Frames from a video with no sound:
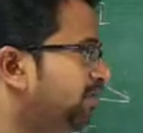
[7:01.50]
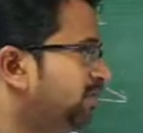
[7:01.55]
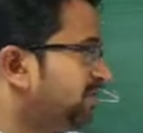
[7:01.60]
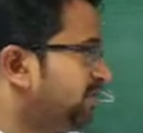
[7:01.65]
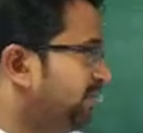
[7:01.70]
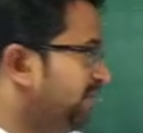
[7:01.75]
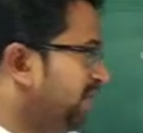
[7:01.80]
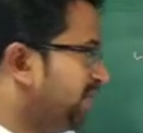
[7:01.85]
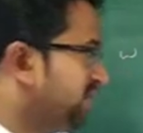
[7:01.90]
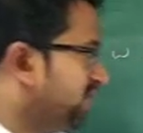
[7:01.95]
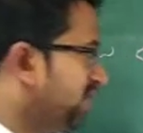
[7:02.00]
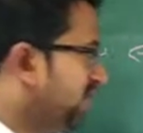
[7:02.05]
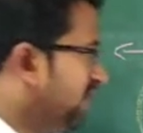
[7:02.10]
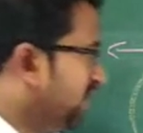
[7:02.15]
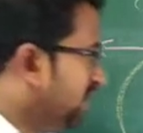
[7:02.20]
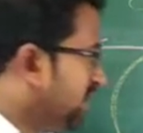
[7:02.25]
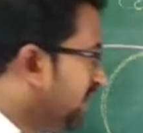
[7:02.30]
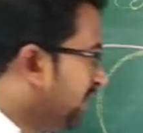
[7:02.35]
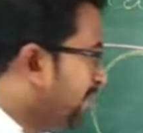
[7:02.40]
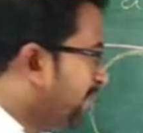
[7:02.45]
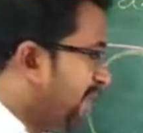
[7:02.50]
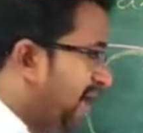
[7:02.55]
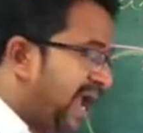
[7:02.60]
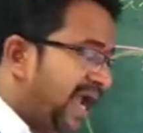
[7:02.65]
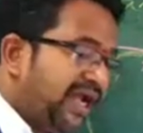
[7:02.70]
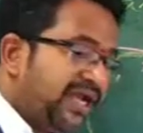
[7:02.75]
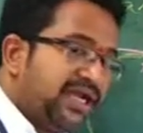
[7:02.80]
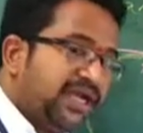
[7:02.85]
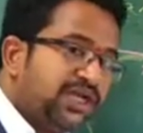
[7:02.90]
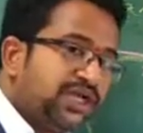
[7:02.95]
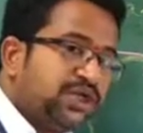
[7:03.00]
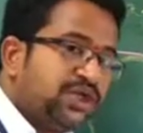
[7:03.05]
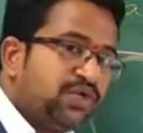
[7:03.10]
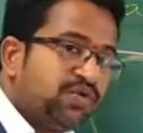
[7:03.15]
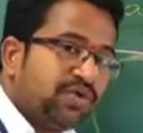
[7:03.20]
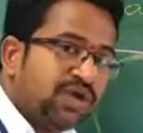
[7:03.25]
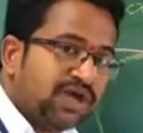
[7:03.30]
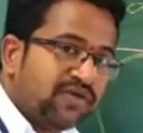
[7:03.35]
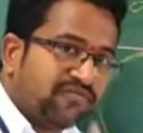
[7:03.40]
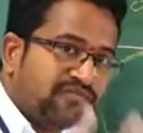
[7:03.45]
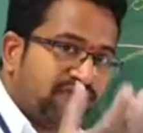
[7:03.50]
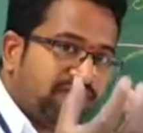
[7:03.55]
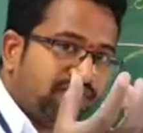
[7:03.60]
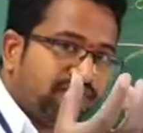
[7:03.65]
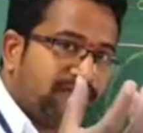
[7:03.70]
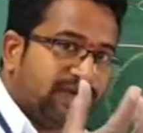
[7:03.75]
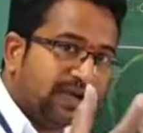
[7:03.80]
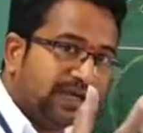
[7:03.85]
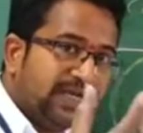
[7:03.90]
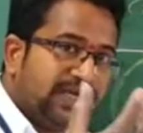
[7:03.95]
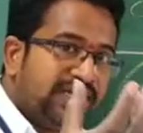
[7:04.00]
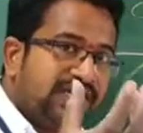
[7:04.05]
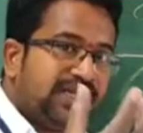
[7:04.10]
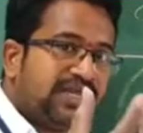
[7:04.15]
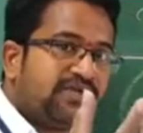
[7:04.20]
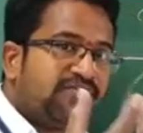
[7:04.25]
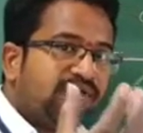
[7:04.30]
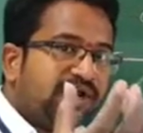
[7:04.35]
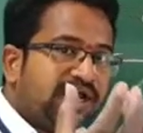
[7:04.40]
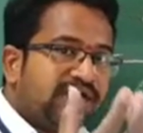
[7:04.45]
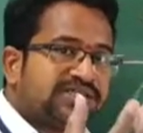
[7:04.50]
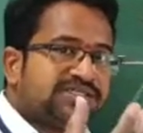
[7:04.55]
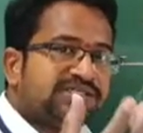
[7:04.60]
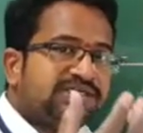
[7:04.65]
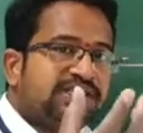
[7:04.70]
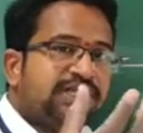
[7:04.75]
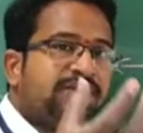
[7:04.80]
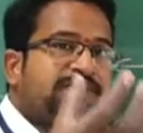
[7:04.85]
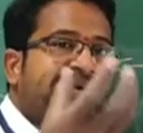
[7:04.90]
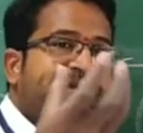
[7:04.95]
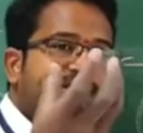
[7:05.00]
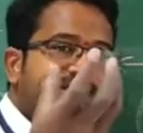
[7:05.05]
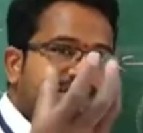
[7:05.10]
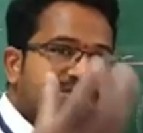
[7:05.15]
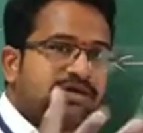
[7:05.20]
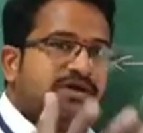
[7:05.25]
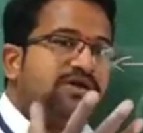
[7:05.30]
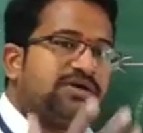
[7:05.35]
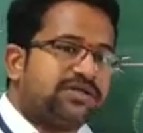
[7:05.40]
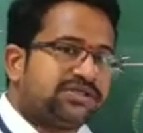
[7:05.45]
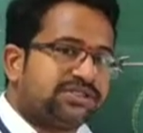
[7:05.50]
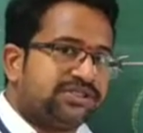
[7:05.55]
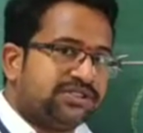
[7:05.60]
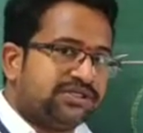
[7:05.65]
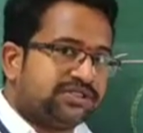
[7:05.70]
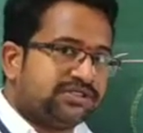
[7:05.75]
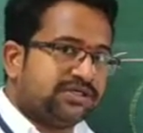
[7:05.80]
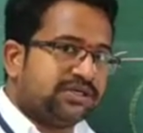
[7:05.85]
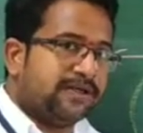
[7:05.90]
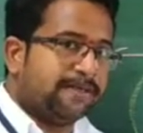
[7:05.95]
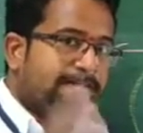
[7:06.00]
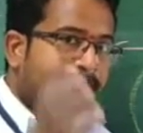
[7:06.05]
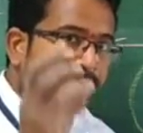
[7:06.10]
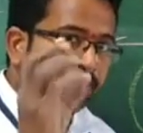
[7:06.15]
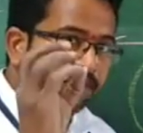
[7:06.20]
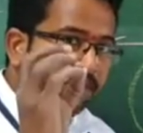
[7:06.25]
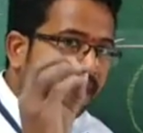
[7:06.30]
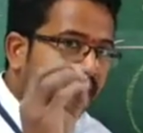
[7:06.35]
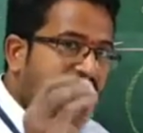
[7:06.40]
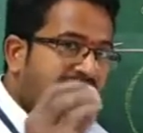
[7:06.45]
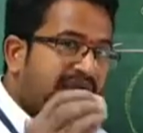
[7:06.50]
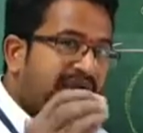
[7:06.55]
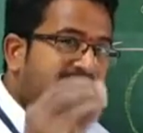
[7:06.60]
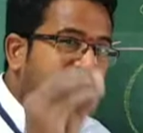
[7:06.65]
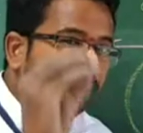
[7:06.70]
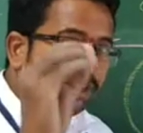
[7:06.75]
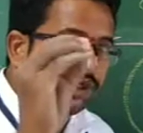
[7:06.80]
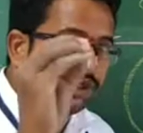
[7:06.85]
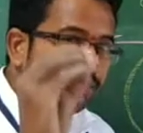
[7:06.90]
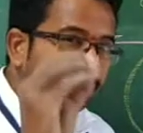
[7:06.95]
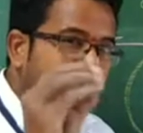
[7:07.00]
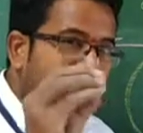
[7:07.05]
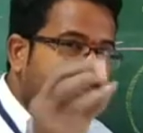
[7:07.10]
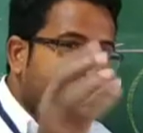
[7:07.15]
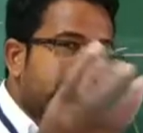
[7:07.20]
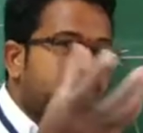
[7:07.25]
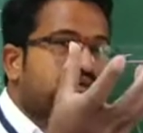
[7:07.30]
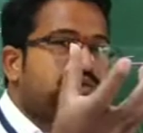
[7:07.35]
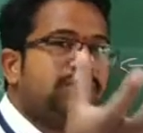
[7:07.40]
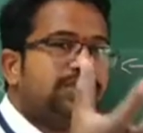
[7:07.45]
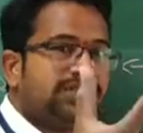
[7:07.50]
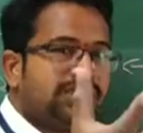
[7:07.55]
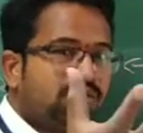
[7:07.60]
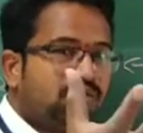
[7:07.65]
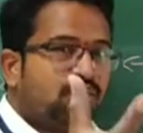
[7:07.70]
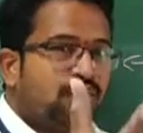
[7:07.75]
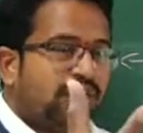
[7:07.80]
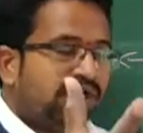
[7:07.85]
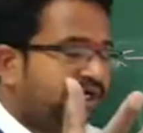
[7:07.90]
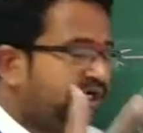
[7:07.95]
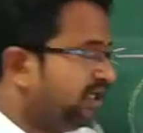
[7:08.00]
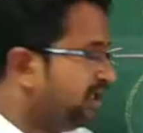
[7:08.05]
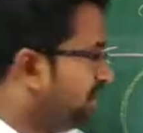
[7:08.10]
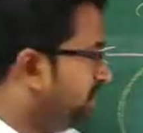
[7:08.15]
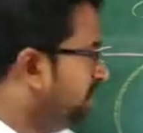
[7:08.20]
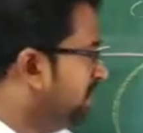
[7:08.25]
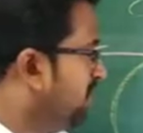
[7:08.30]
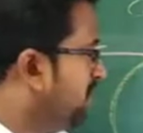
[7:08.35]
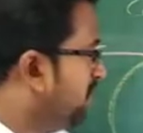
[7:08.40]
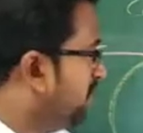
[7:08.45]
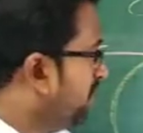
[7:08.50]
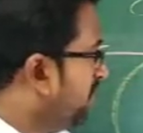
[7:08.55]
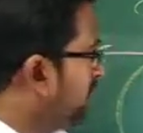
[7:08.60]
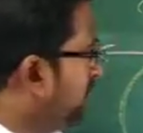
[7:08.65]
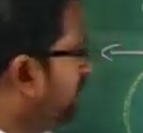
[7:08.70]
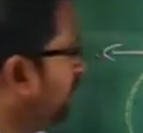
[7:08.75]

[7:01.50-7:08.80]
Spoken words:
motion means the magnitude of linear velocity remains constant. Magnitude means only the quantity. 10